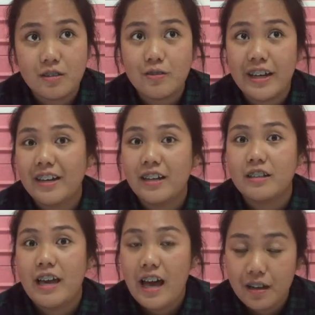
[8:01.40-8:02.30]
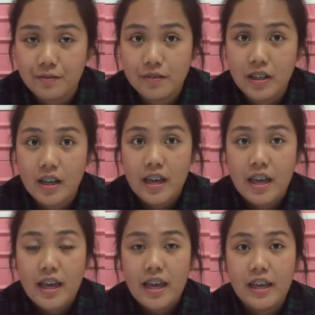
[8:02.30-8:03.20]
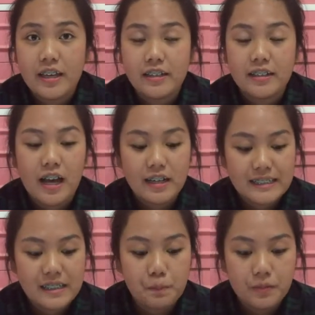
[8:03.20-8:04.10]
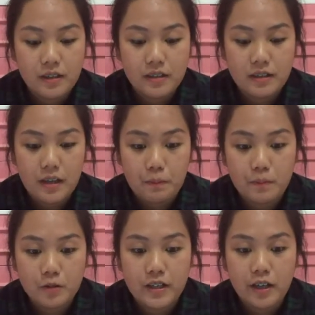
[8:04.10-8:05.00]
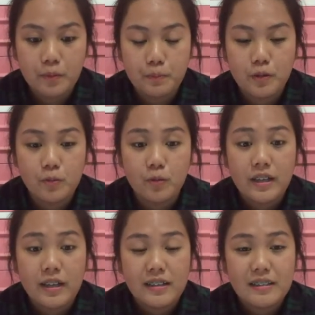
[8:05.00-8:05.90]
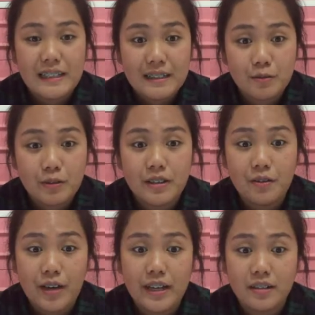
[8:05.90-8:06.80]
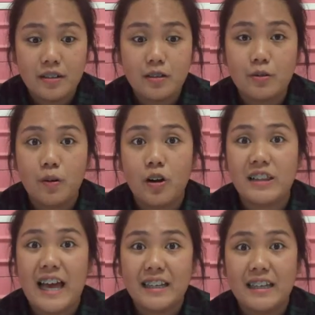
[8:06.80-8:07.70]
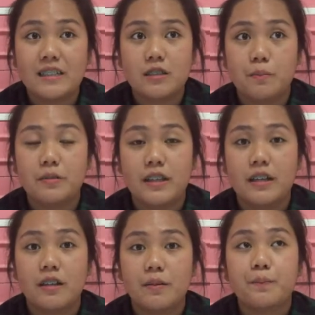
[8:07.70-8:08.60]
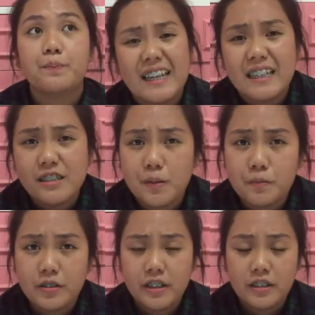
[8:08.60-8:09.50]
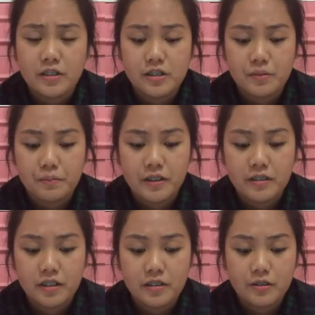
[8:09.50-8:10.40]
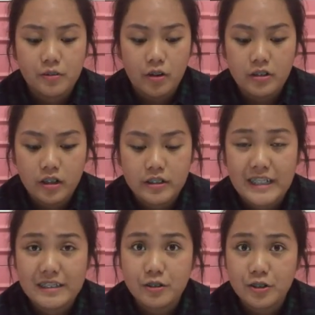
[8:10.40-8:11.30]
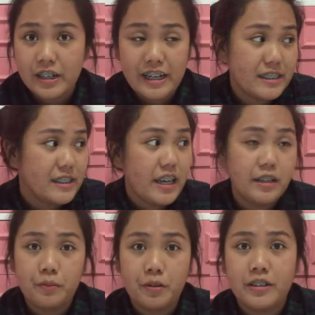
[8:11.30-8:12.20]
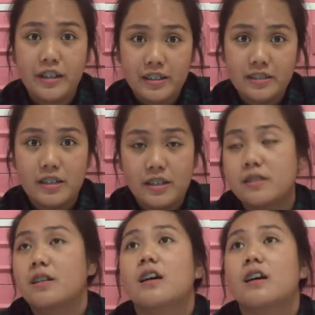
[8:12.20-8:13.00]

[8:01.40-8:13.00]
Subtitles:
you cannot have, and accepting them would help you deal with the fact that you are lacking something. Lacking something doesn't mean that you are not as good as anyone else is.